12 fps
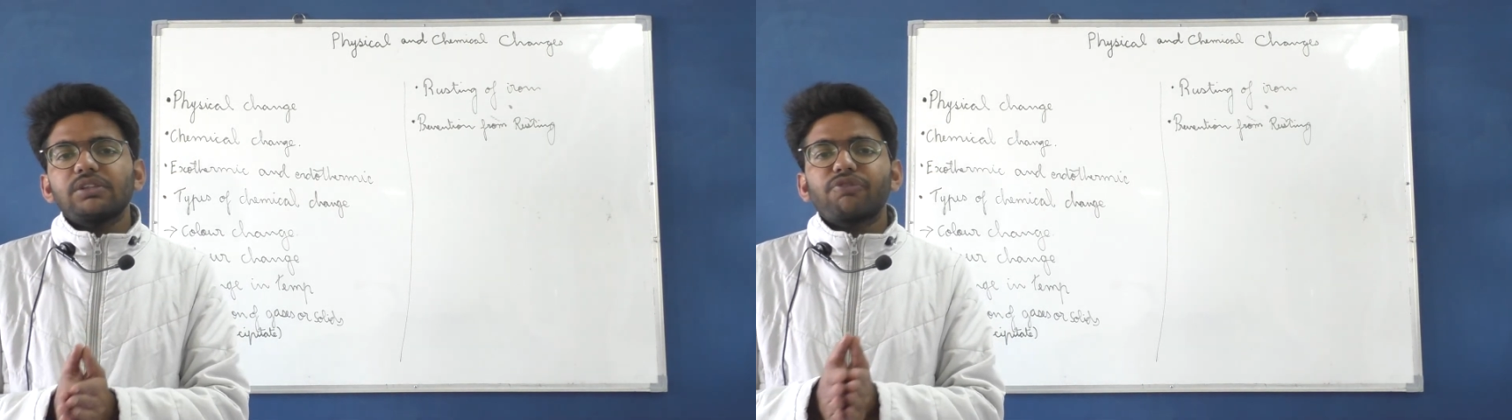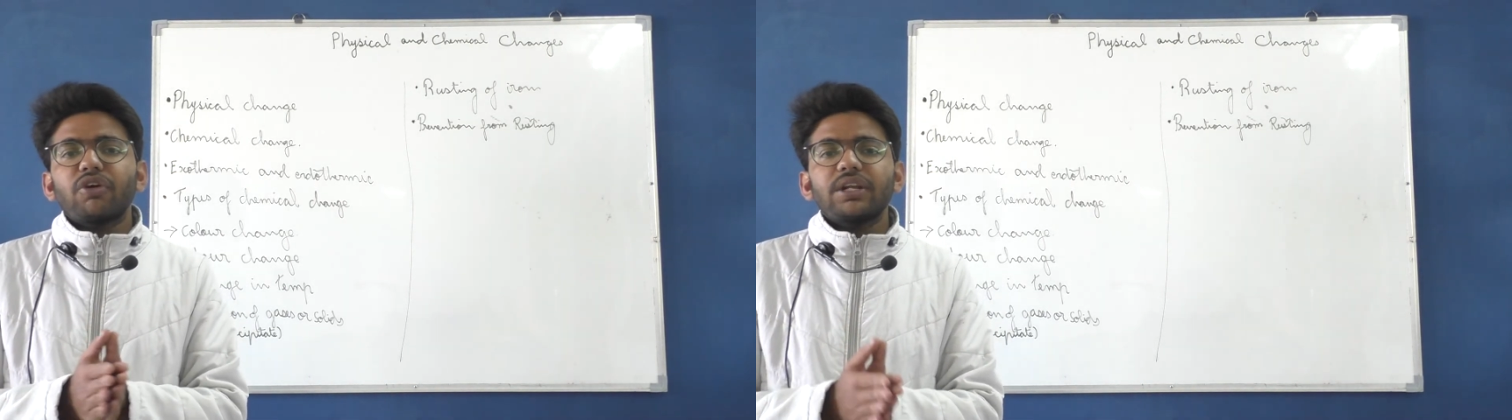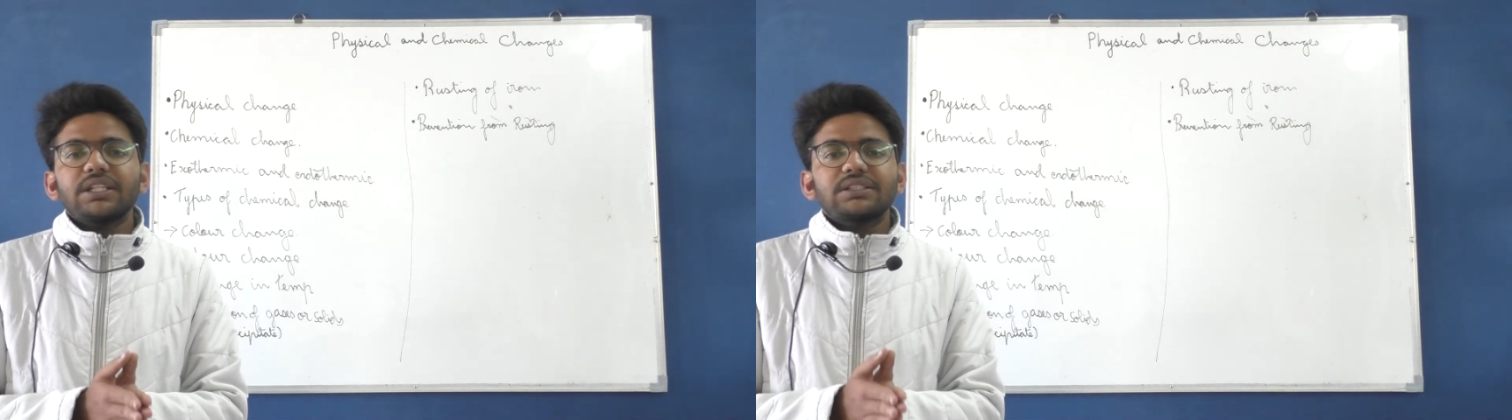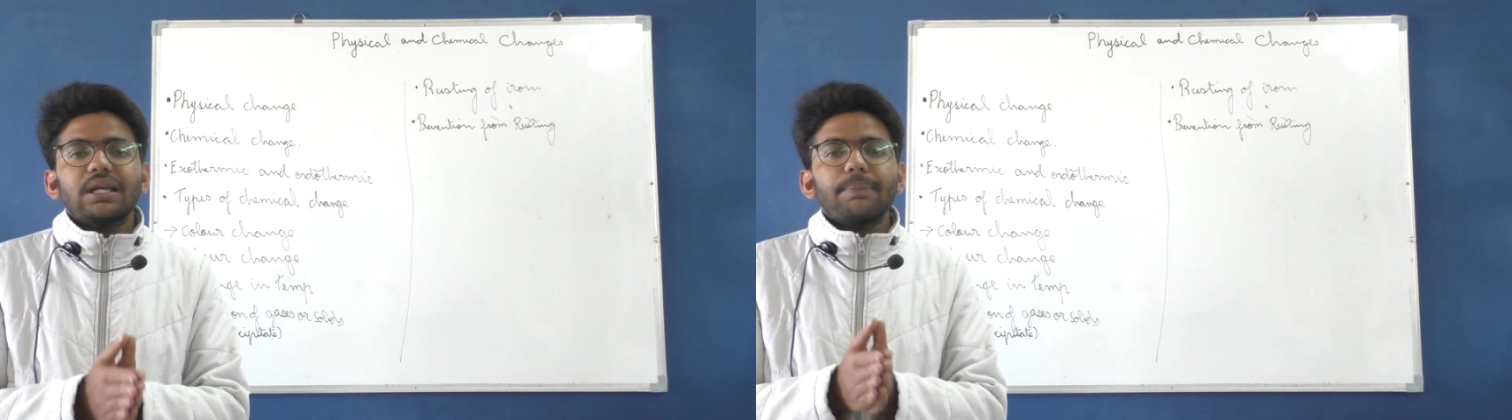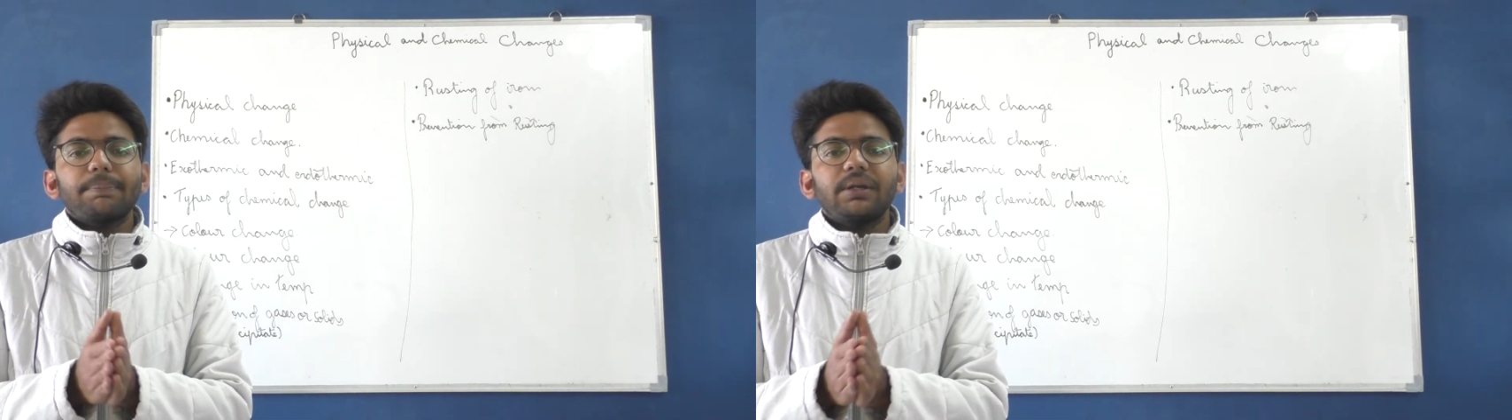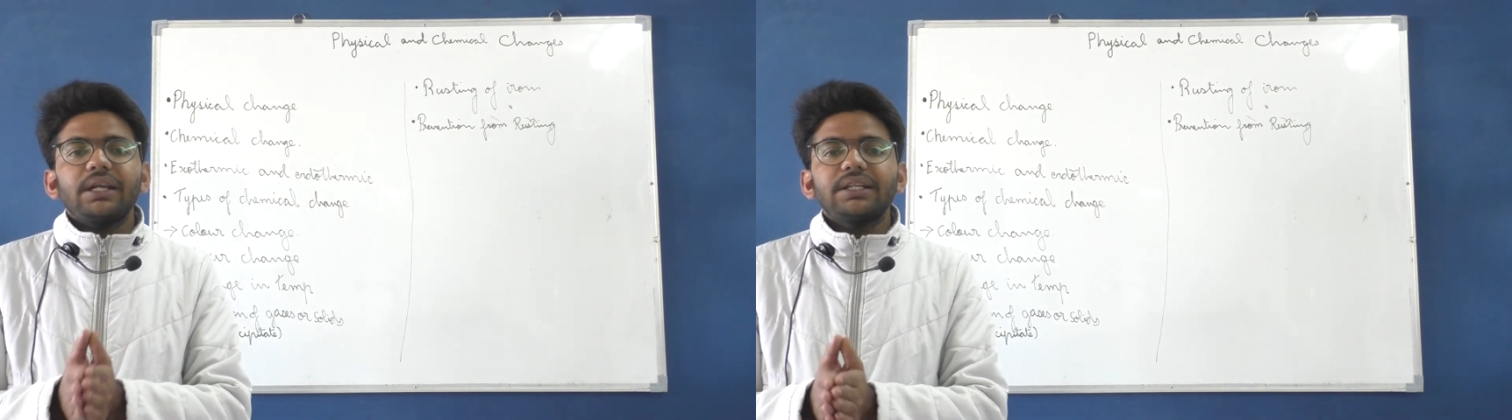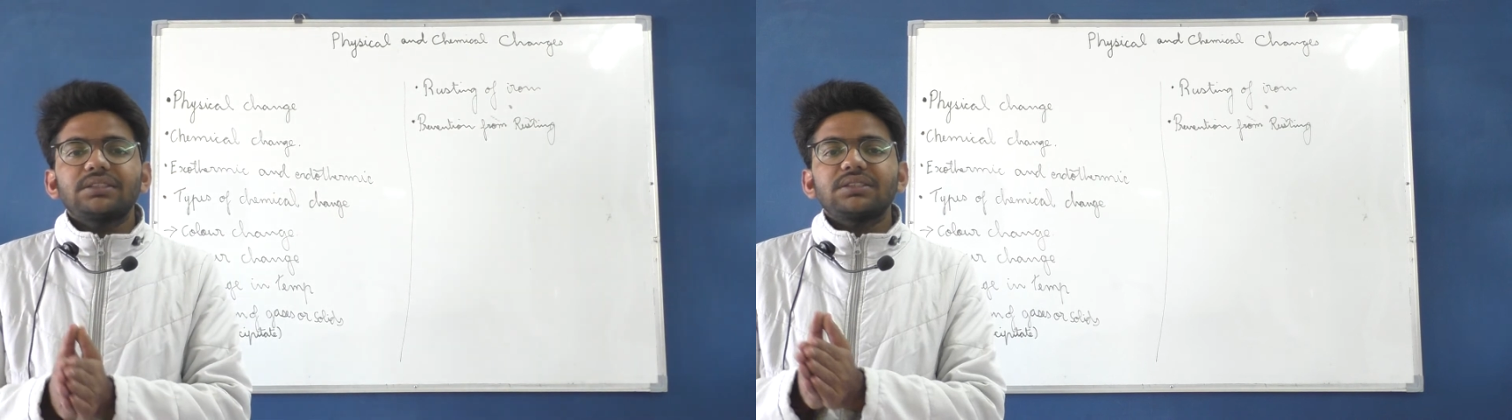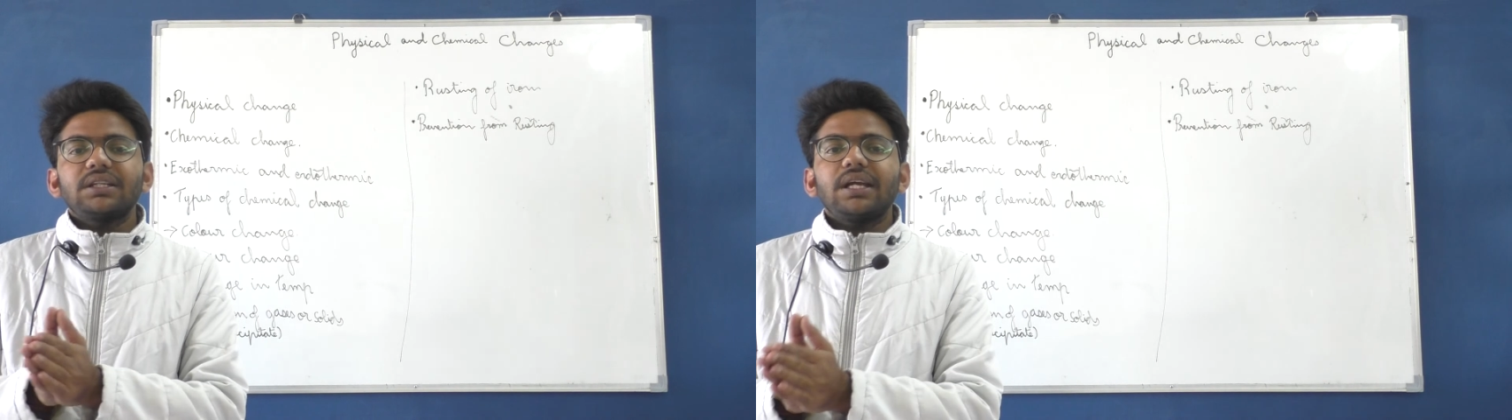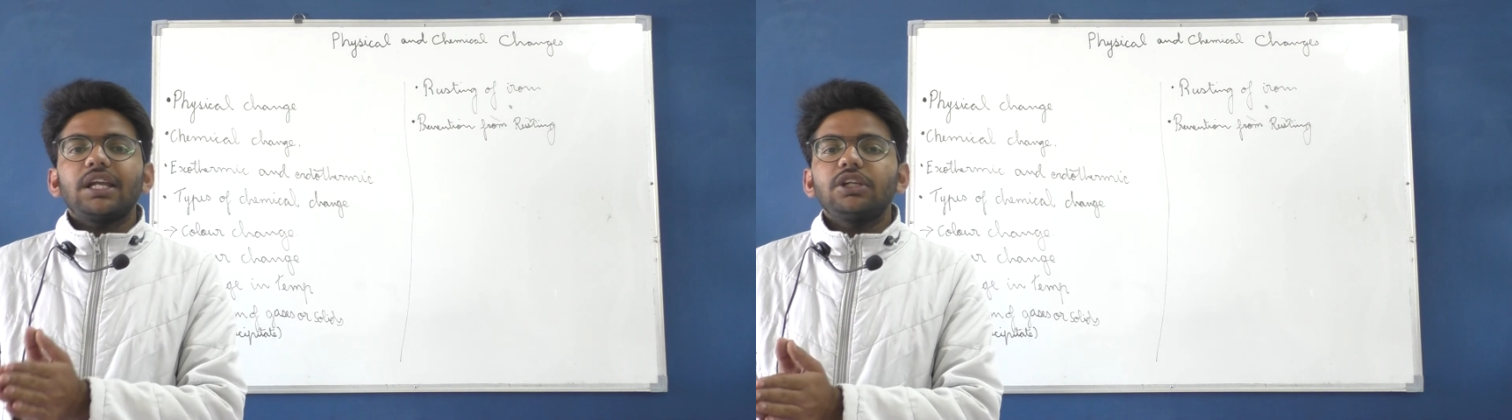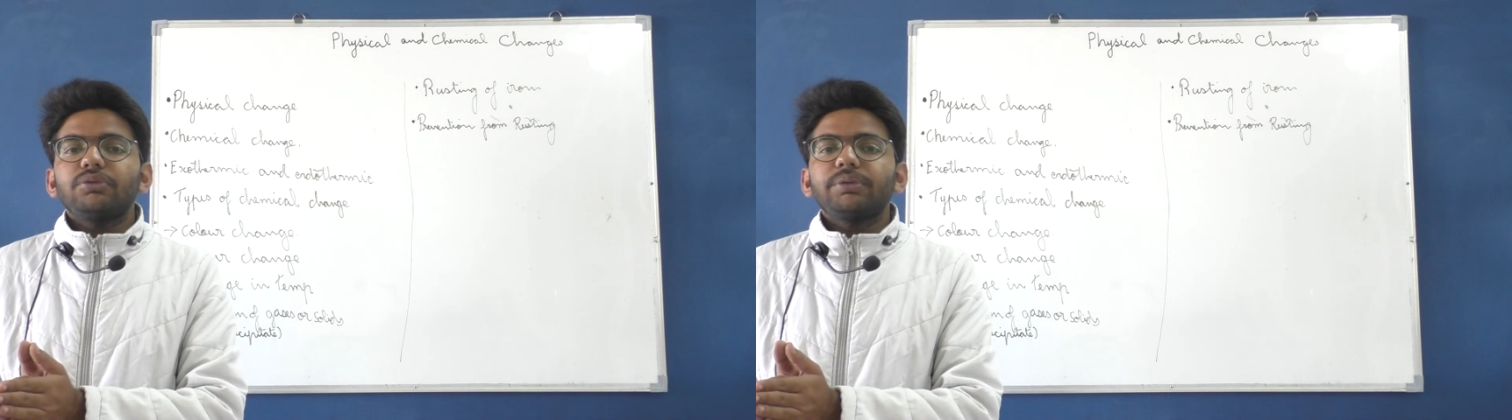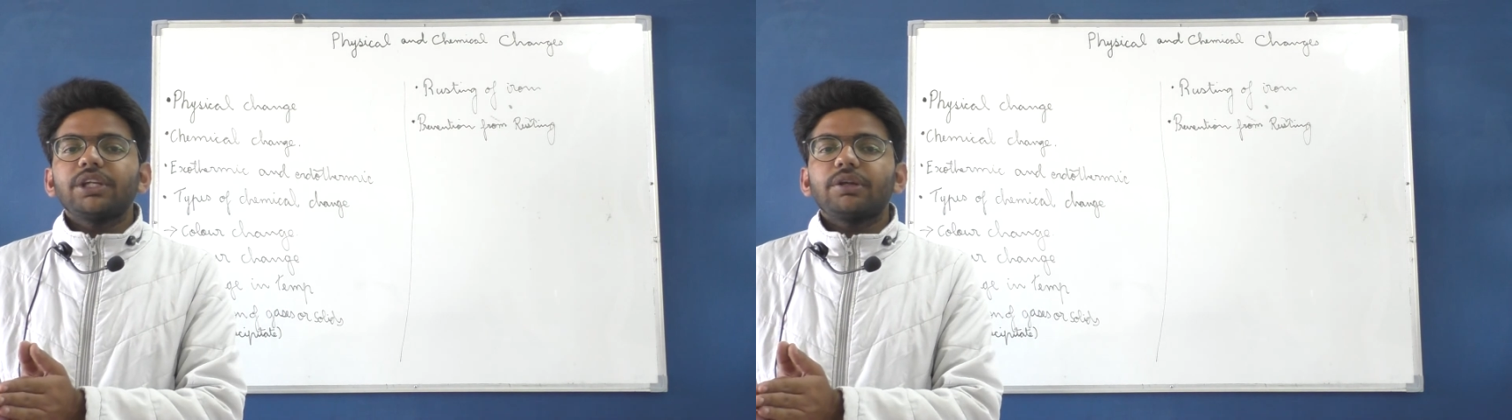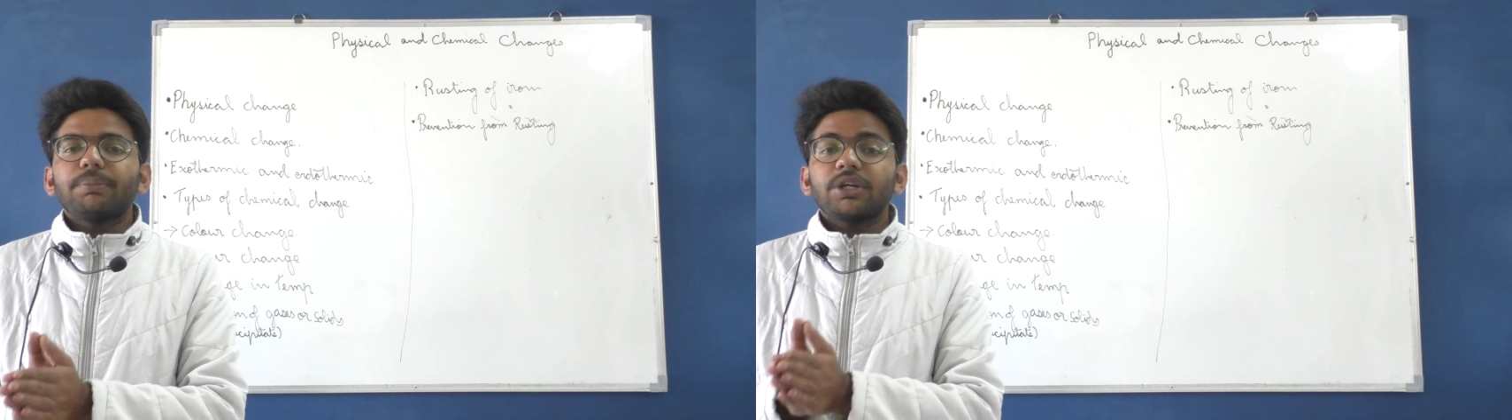For example, let's say aluminium,